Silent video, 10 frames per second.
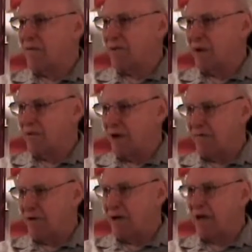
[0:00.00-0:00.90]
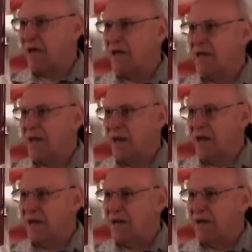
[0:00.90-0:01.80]
we were evidently in that,
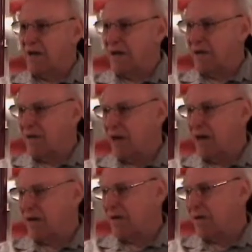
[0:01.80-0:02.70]
and that